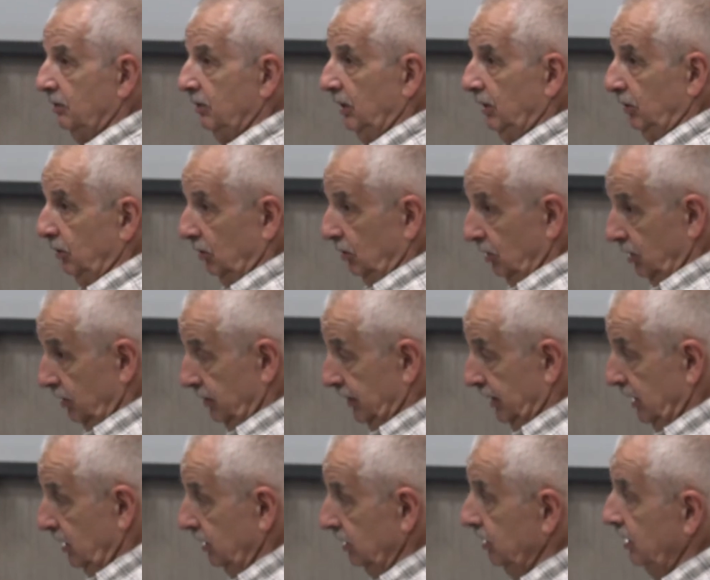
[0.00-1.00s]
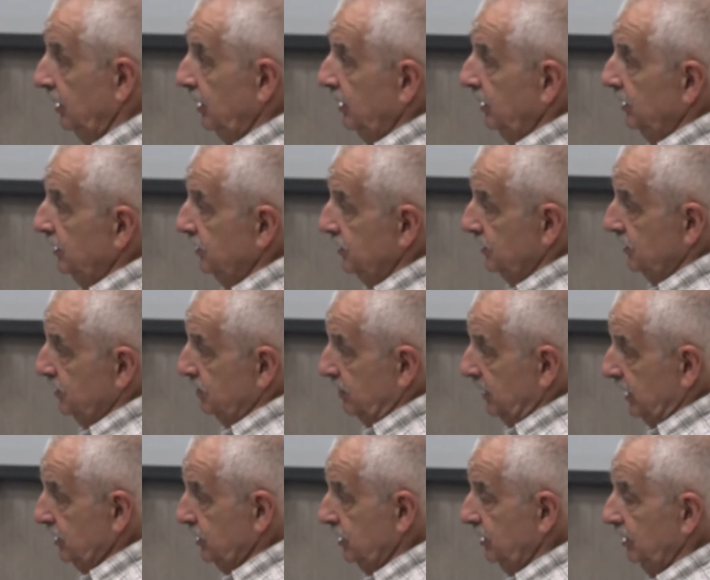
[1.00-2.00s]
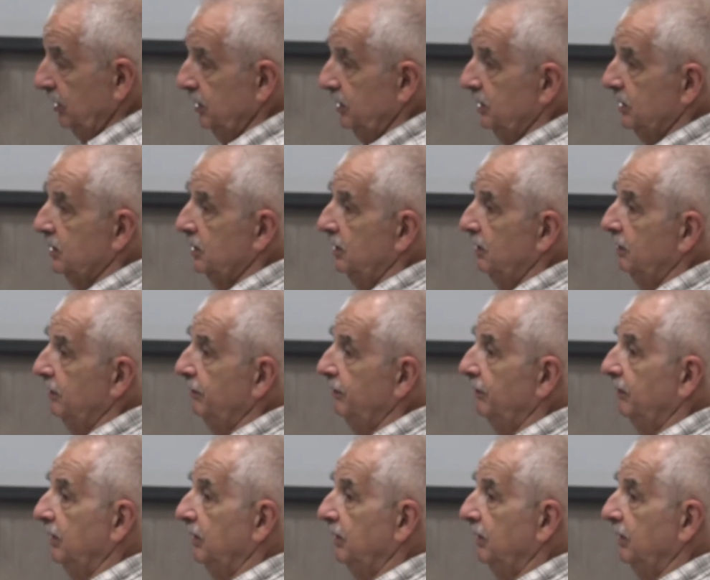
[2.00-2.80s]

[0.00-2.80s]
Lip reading: will talk about. He's a specialist of